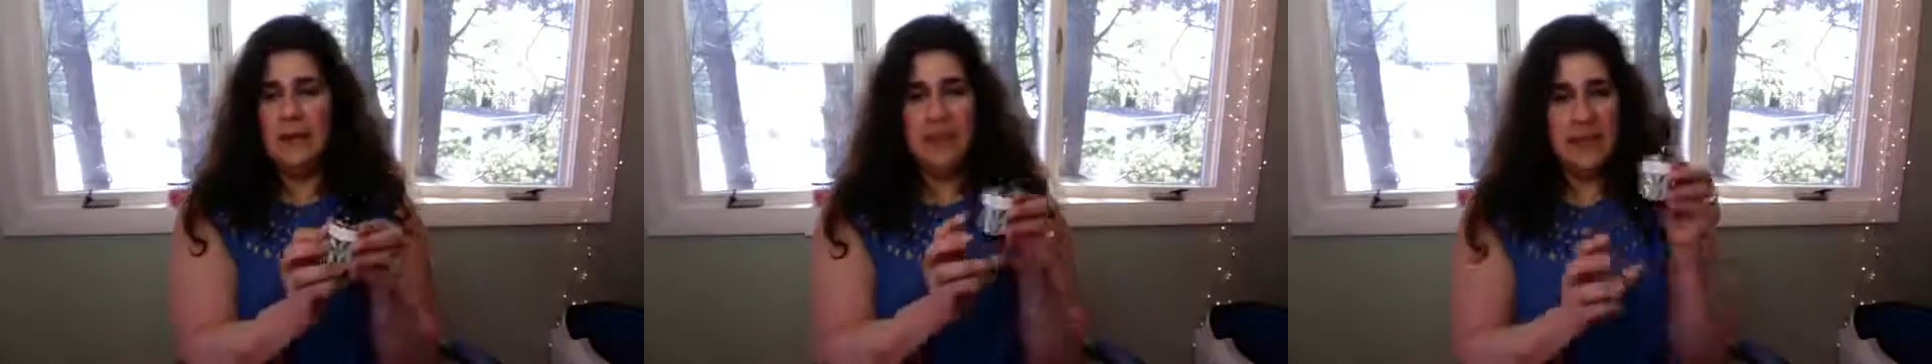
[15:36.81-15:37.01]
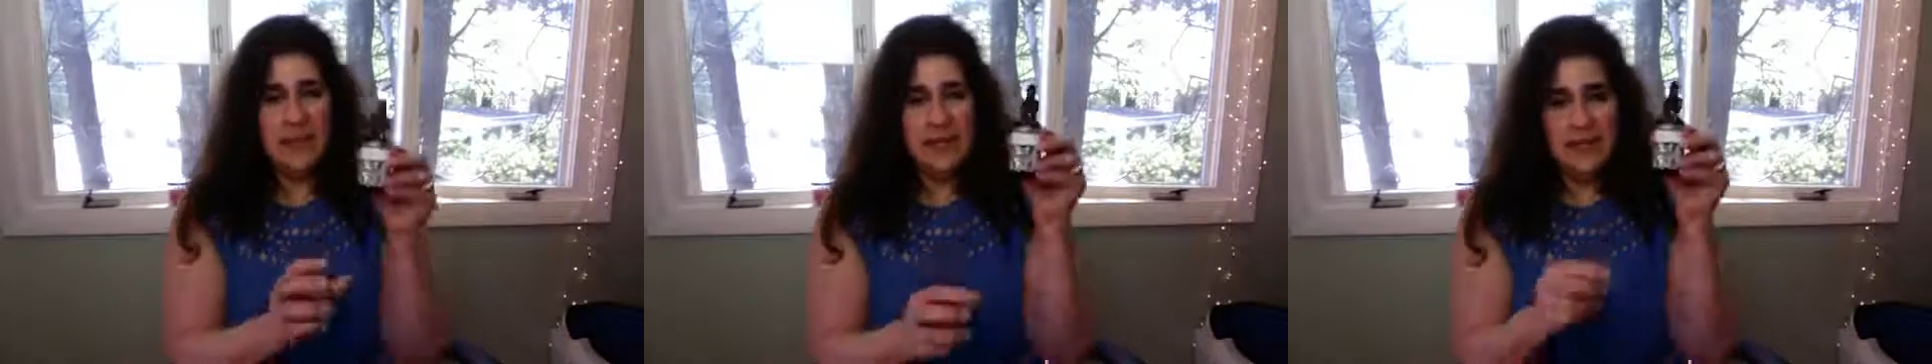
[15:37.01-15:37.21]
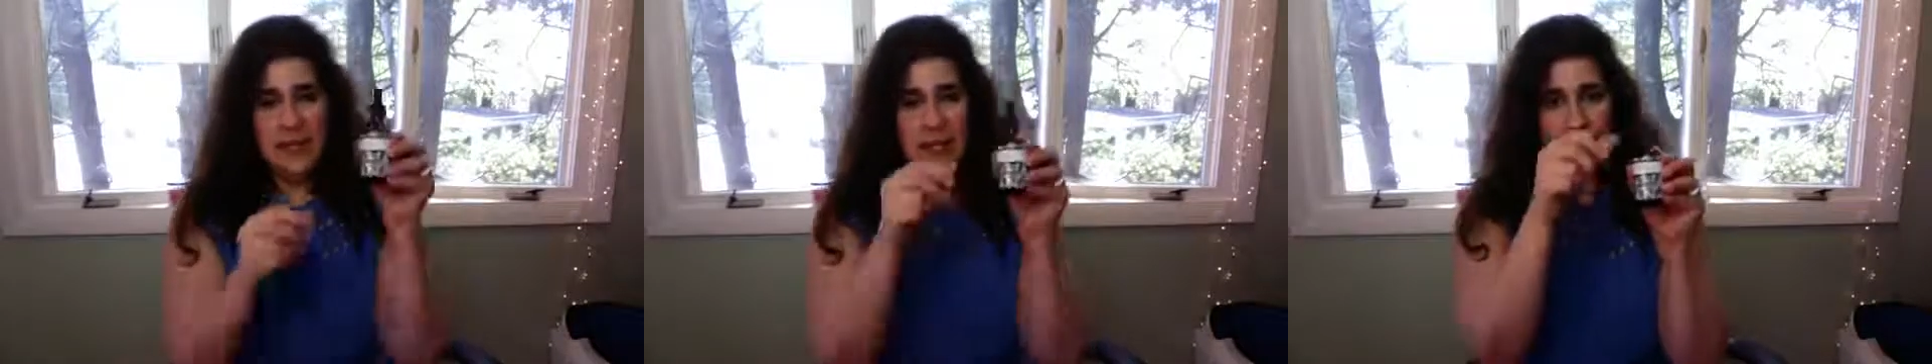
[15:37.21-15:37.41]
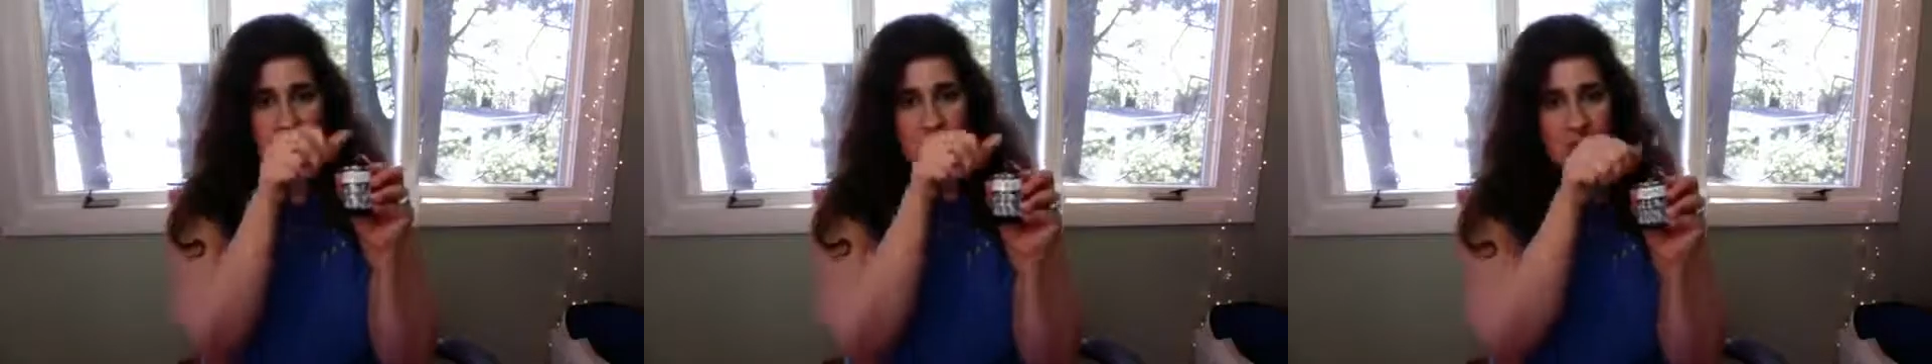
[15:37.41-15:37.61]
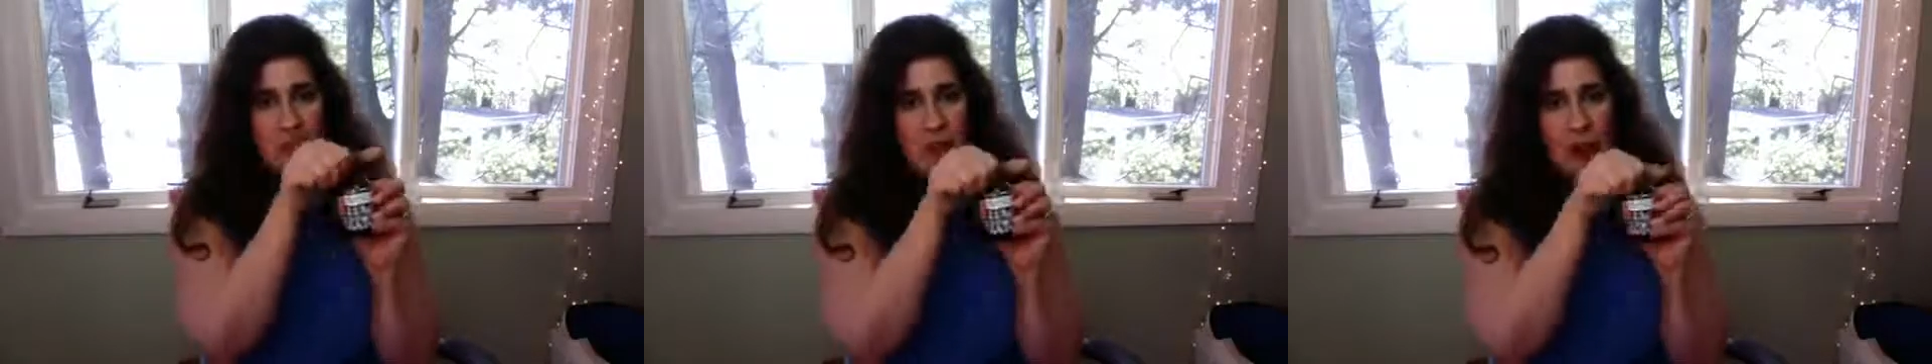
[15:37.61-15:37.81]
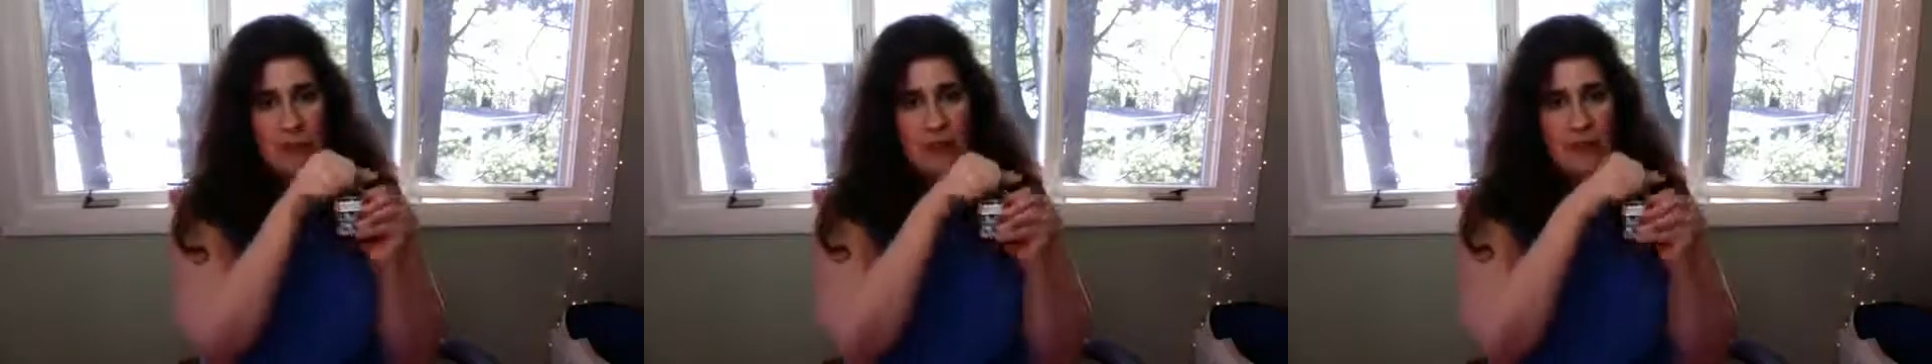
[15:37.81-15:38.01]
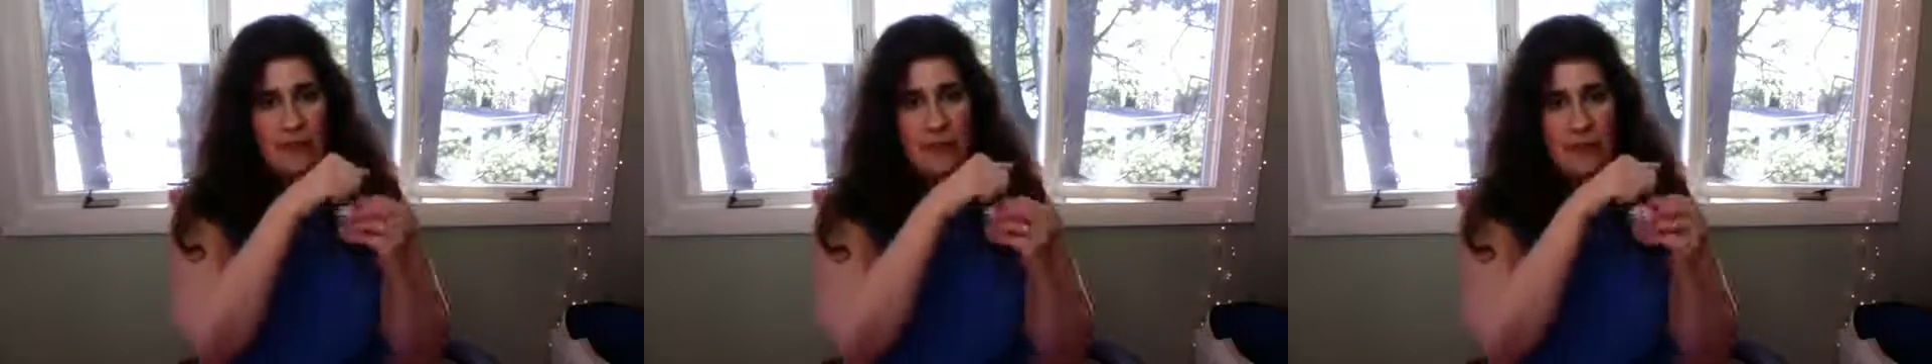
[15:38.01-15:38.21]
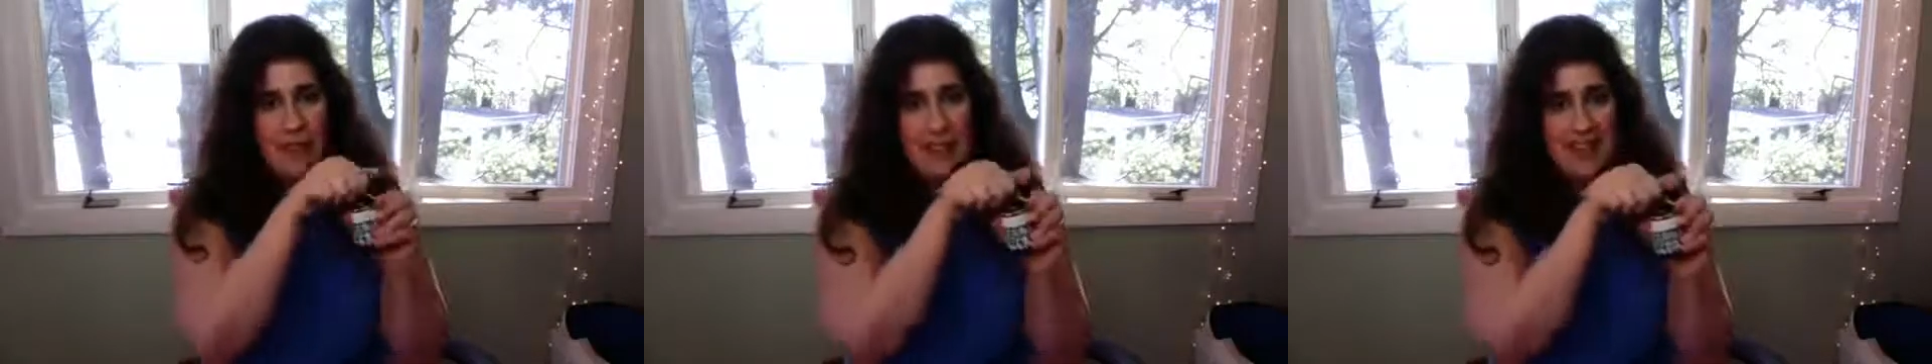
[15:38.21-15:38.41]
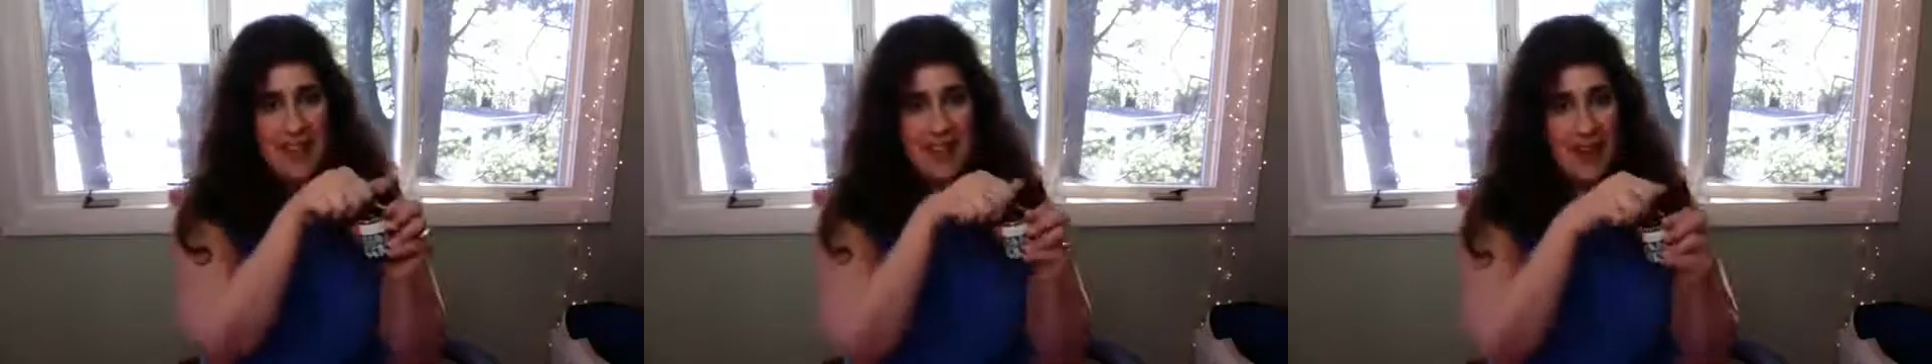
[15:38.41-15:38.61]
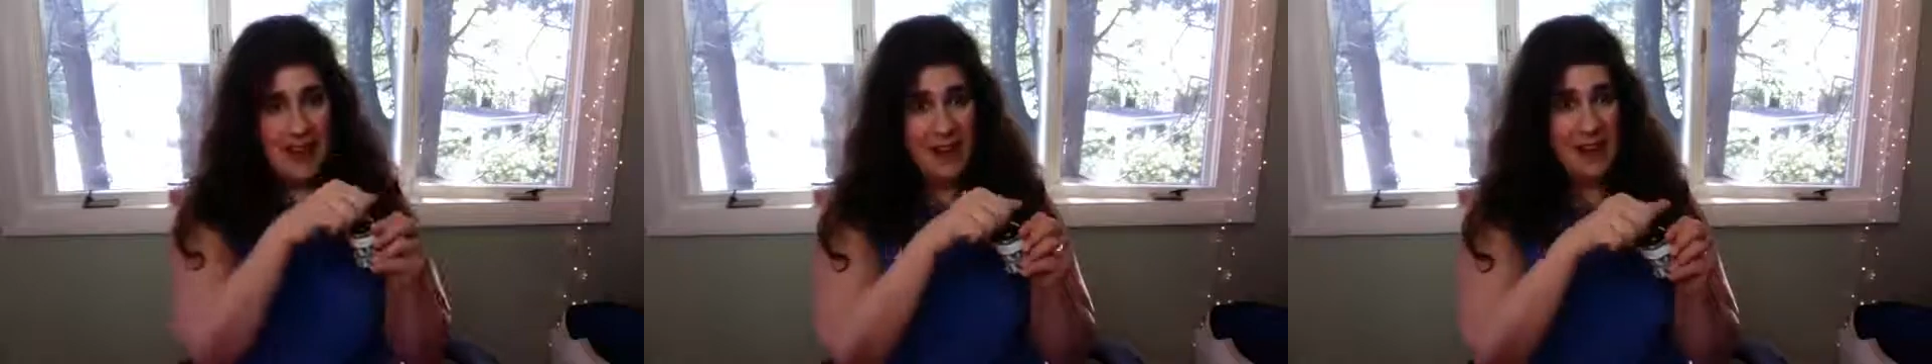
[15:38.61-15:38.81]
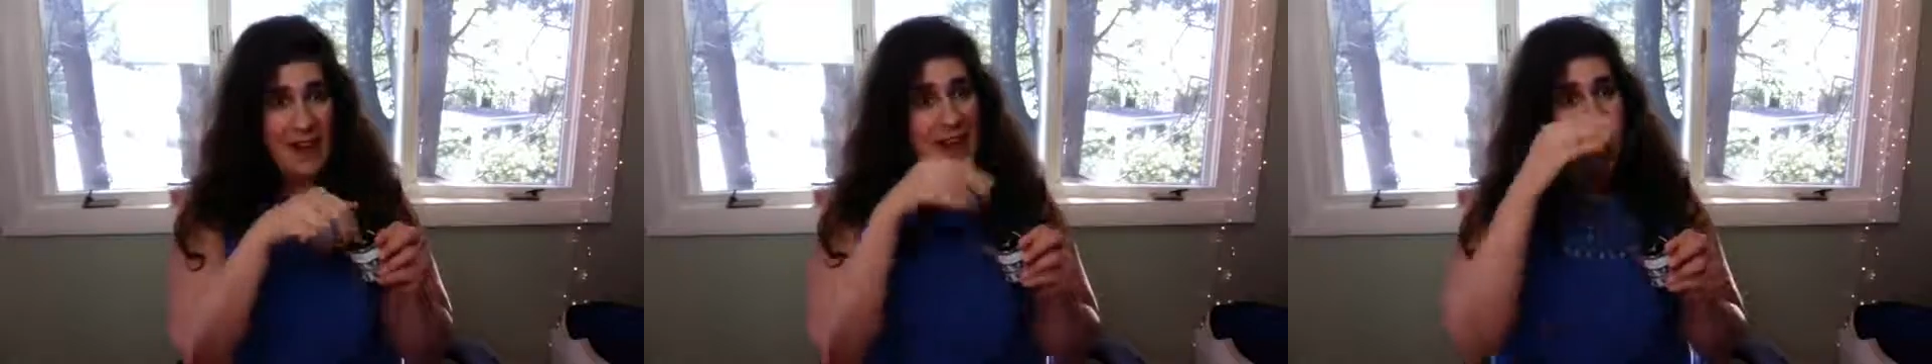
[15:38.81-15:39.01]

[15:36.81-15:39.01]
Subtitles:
And I take like just a dropper full a day,